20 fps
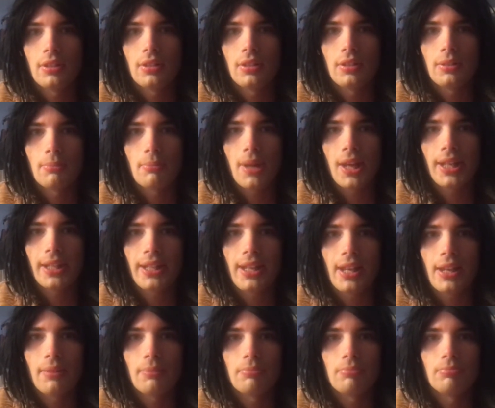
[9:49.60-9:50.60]

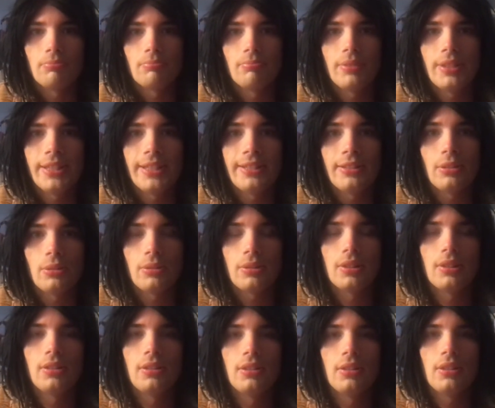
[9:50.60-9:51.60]
my hill.
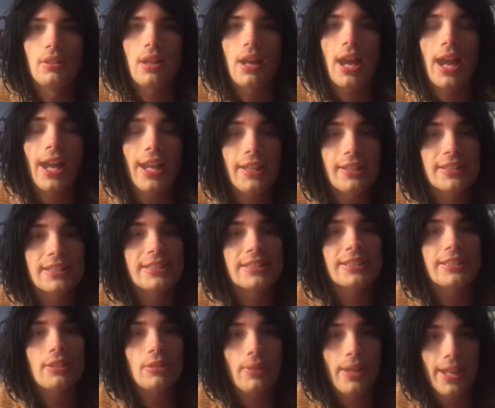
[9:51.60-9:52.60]
I
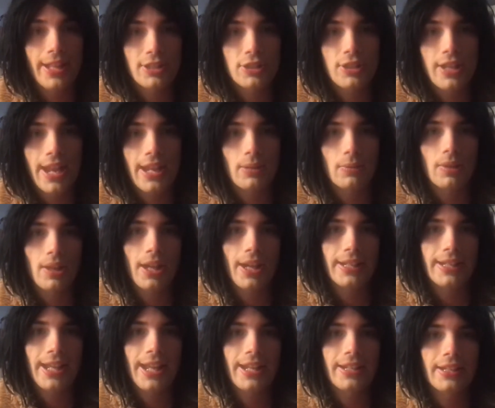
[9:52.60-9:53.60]
still had Channel 9
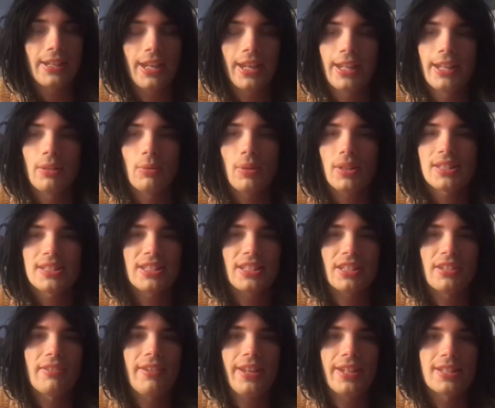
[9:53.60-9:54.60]
that night. It wasn't the
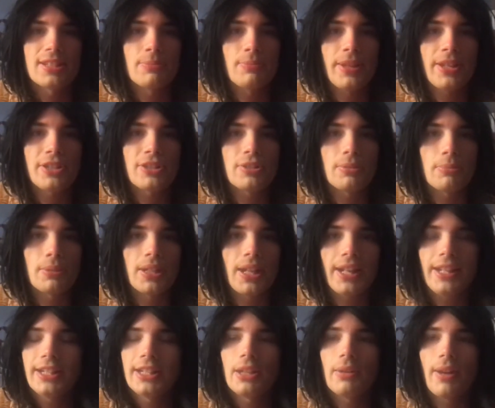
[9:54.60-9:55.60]
greatest picture, but I
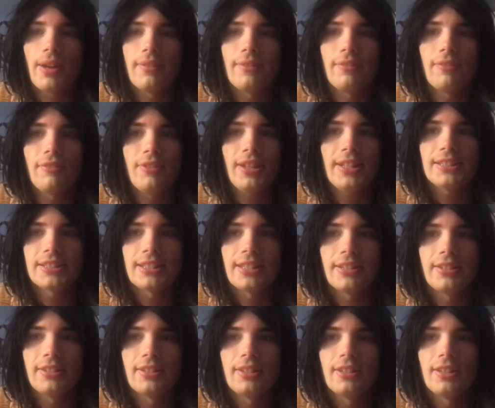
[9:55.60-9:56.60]
didn't go out and fix it
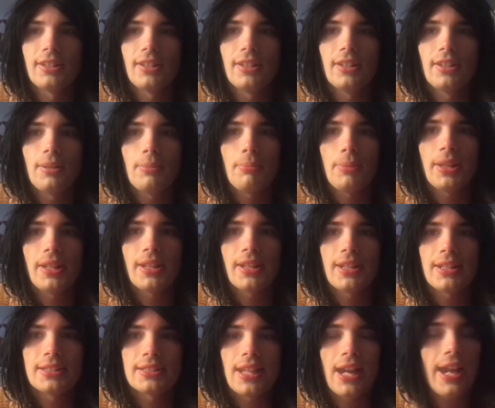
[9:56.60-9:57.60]

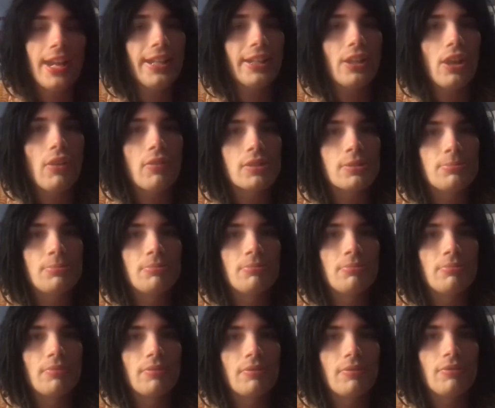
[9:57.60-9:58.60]
because I didn't know it was
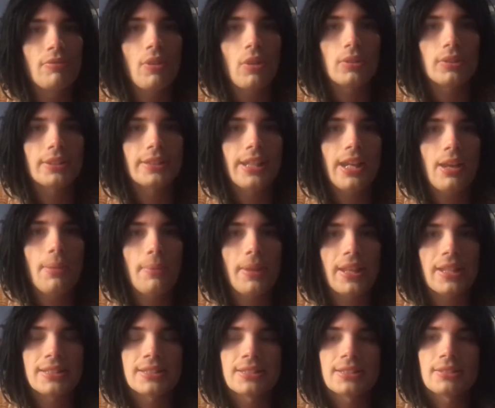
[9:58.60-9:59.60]
falling down
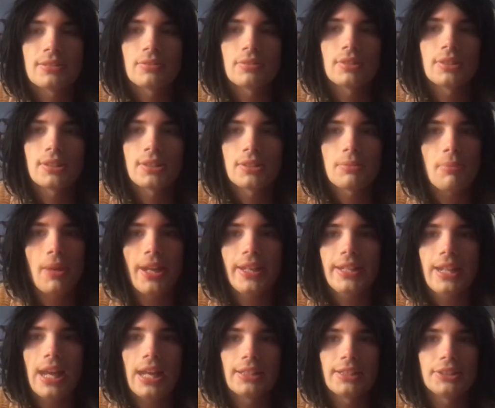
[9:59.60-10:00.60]
because to my
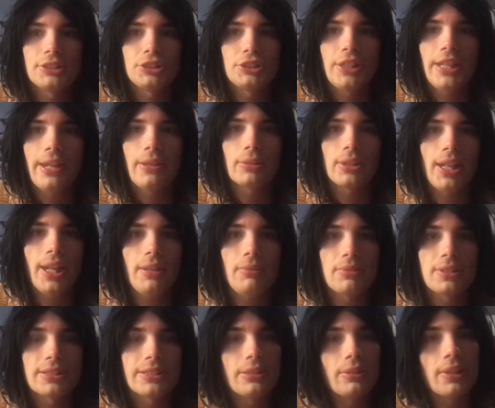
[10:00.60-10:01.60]
knowledge, Channel 9 was
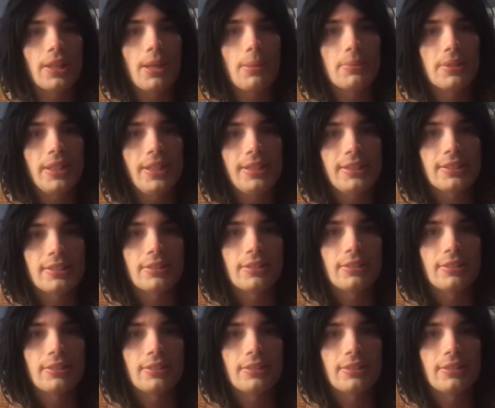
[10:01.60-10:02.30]
still coming into,